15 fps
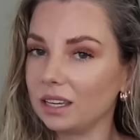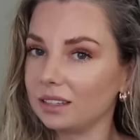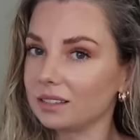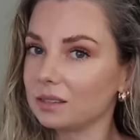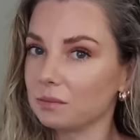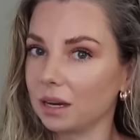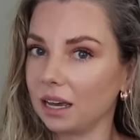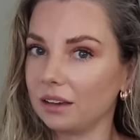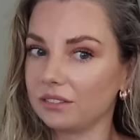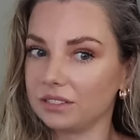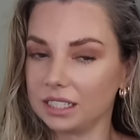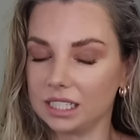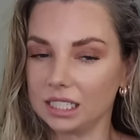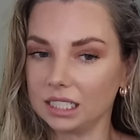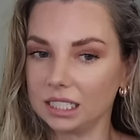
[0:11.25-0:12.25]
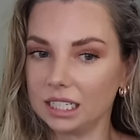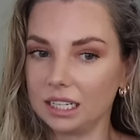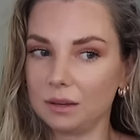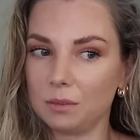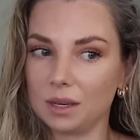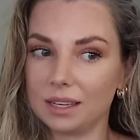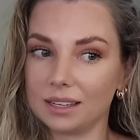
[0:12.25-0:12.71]
Is my
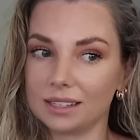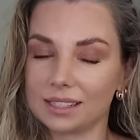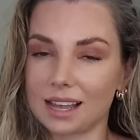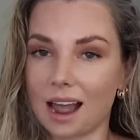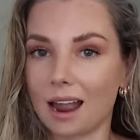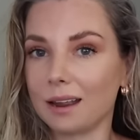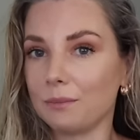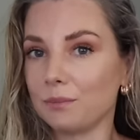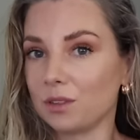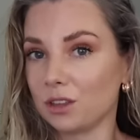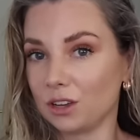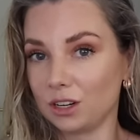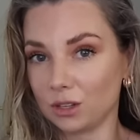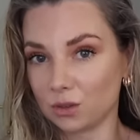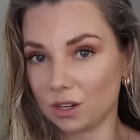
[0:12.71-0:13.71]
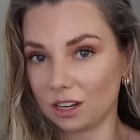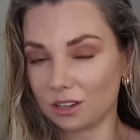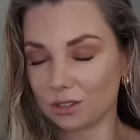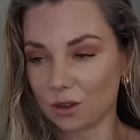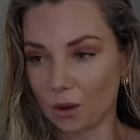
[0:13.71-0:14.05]
fertility because I'm 33 years